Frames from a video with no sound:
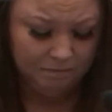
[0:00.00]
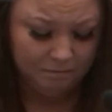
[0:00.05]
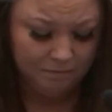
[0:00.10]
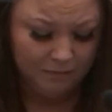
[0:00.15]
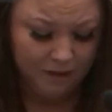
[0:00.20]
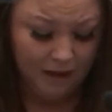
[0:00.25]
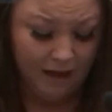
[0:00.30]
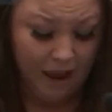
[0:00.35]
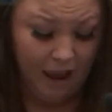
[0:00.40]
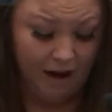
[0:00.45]

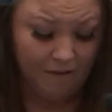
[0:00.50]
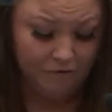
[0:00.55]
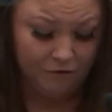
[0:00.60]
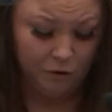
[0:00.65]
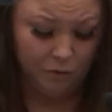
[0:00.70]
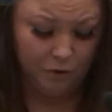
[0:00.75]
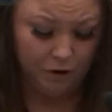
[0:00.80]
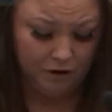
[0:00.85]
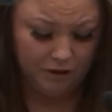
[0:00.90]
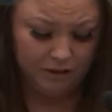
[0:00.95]
and
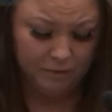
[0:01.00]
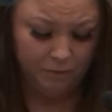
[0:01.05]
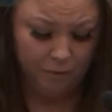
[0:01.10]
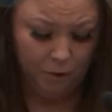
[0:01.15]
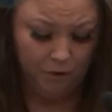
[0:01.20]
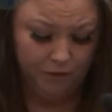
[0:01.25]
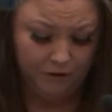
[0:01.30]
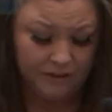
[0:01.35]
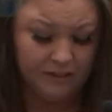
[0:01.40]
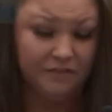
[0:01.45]
afterwards
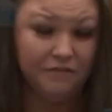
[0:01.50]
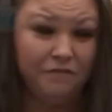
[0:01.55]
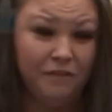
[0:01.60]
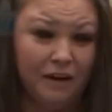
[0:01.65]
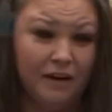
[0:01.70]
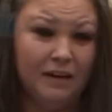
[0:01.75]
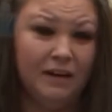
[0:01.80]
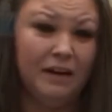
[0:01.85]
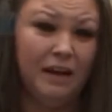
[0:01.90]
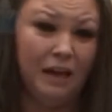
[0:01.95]
both the
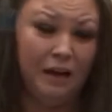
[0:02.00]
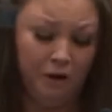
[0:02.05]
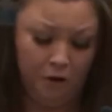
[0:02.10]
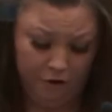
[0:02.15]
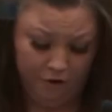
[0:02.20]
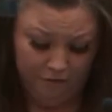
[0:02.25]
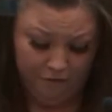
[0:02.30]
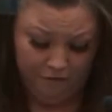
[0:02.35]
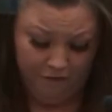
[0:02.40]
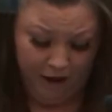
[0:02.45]
defendant and
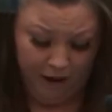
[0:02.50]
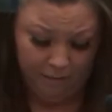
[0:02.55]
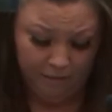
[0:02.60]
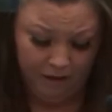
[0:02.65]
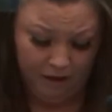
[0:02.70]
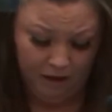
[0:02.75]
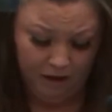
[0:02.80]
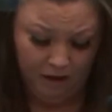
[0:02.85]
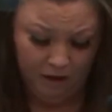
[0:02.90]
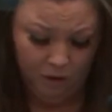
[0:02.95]
her
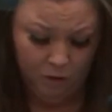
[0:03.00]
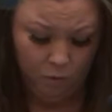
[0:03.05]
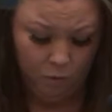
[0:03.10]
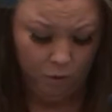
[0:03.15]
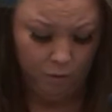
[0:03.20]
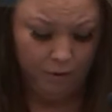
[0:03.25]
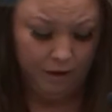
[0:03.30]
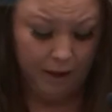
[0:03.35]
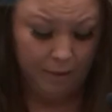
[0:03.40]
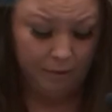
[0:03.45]
family will
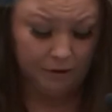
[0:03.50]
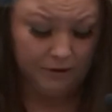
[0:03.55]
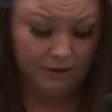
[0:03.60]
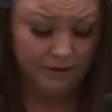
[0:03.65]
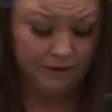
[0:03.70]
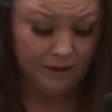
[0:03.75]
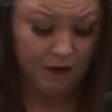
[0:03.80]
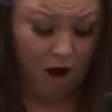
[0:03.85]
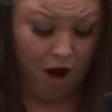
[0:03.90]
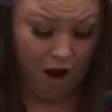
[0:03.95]
be able to
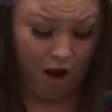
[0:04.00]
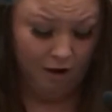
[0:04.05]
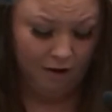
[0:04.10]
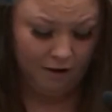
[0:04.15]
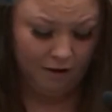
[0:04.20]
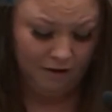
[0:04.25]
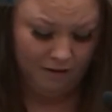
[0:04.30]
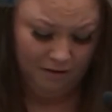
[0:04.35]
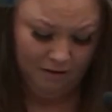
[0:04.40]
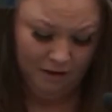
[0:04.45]
talk,
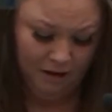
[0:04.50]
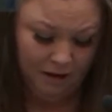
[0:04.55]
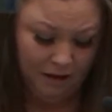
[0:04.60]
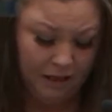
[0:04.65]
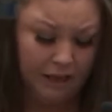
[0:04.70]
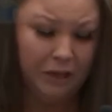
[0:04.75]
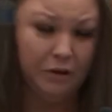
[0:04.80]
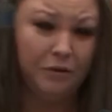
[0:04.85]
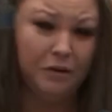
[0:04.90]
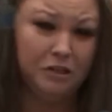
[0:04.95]

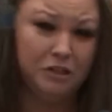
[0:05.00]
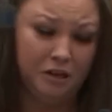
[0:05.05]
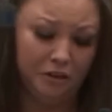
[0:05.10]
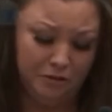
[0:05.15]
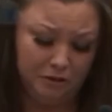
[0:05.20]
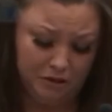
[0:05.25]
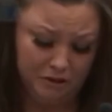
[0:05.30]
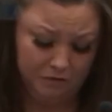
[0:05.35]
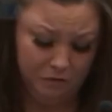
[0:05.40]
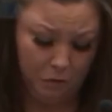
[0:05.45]
hear each
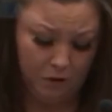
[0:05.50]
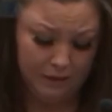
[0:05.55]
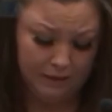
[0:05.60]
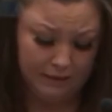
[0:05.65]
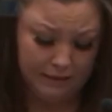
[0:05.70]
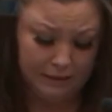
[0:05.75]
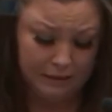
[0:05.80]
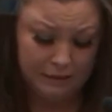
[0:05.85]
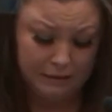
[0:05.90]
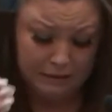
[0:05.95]
other's
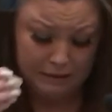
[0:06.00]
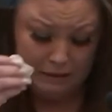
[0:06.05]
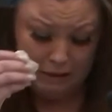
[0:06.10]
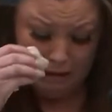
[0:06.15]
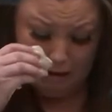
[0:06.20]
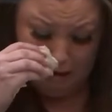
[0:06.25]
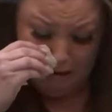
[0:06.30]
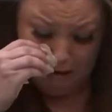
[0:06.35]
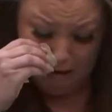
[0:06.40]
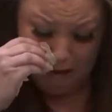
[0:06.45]
voices,
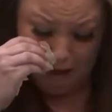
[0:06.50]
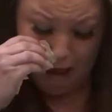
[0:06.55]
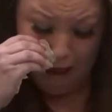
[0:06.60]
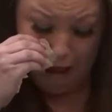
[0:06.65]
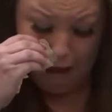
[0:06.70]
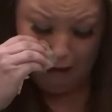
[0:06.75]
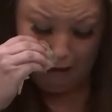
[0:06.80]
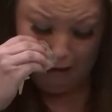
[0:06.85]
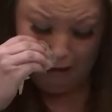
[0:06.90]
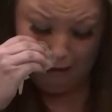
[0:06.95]

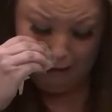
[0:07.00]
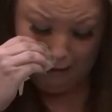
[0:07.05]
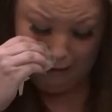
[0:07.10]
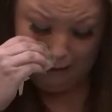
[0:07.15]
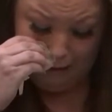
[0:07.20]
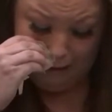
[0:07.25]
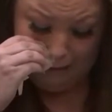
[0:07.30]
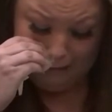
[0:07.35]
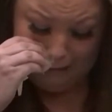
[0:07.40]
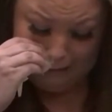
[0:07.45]
hug,
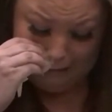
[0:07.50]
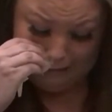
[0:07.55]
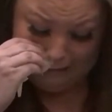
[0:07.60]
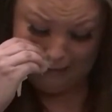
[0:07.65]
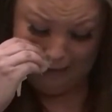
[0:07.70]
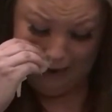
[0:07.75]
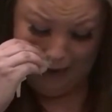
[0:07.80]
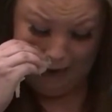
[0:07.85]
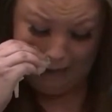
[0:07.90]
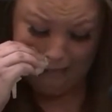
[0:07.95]
kiss,
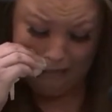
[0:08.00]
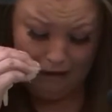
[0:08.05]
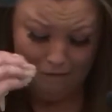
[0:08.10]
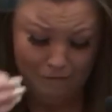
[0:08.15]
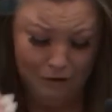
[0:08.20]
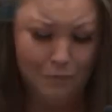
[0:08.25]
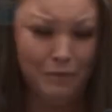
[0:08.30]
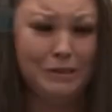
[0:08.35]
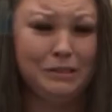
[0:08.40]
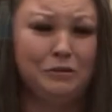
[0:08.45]
say I love
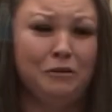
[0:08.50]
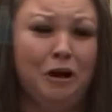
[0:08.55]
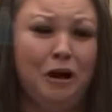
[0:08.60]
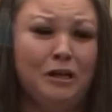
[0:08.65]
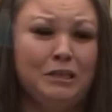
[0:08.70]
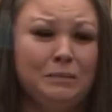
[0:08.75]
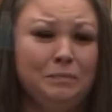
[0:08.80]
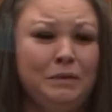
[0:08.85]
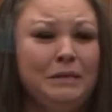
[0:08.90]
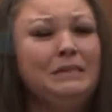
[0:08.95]
you as her
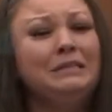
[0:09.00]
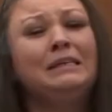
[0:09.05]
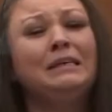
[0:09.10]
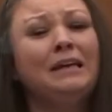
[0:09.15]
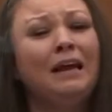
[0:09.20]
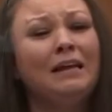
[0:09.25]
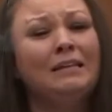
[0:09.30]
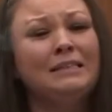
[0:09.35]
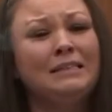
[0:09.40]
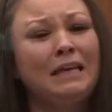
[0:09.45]
husband did
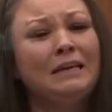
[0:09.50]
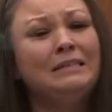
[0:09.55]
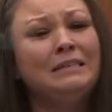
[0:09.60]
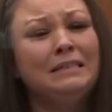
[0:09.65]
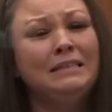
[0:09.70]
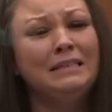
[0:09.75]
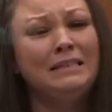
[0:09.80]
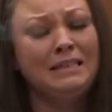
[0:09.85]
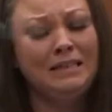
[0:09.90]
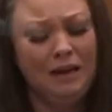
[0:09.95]
on
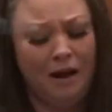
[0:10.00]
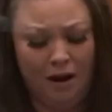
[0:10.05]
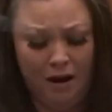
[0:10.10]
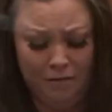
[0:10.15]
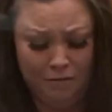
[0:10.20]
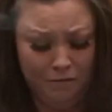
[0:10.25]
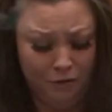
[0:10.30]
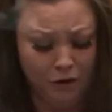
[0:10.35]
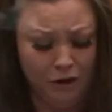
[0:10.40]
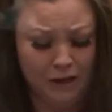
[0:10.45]

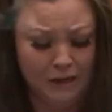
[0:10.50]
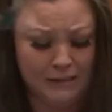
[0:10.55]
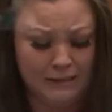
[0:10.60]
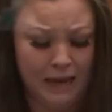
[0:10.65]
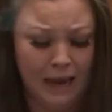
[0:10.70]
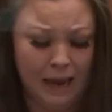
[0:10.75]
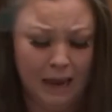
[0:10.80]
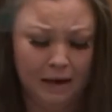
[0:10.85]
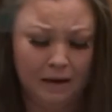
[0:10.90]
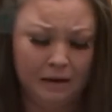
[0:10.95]
verdict
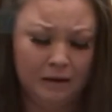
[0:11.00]
day.